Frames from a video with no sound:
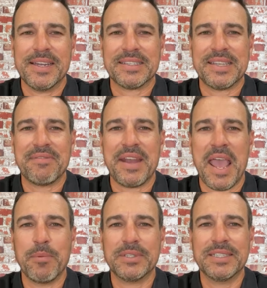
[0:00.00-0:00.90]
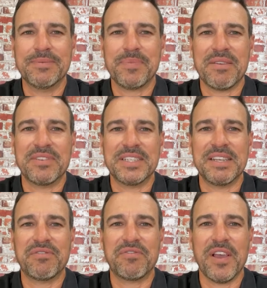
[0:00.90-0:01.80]
Now, Steven Hamilton, a
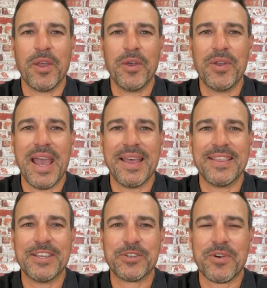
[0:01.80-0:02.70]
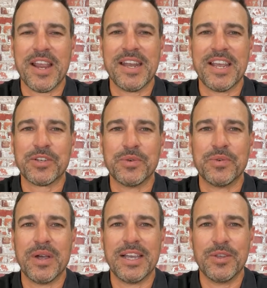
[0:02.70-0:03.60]
visiting fellow at the Australian
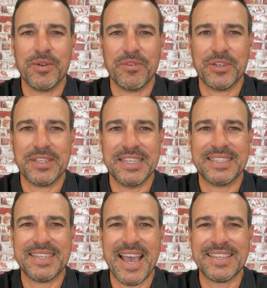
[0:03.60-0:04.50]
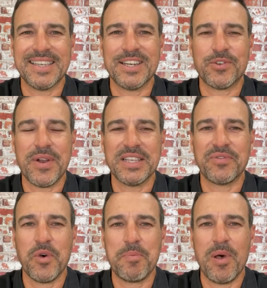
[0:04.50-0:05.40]
National University's Tax and
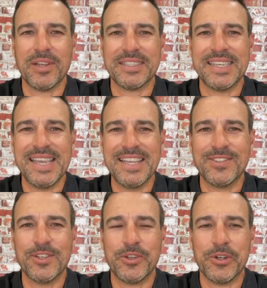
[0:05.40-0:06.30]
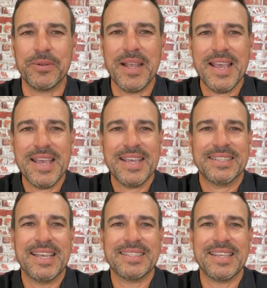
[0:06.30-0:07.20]
Transfer Policy Institute,
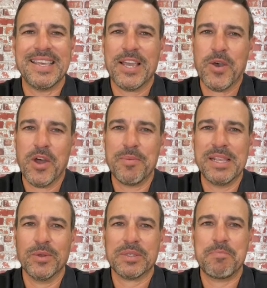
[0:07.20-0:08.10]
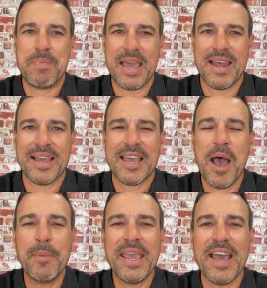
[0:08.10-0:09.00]
says the economy looks better
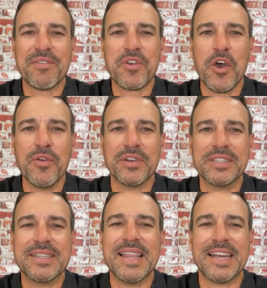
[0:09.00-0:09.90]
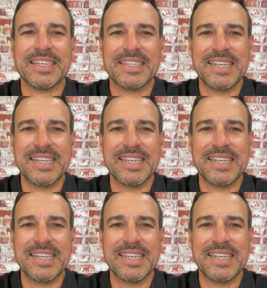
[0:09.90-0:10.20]
coming out of COVID than it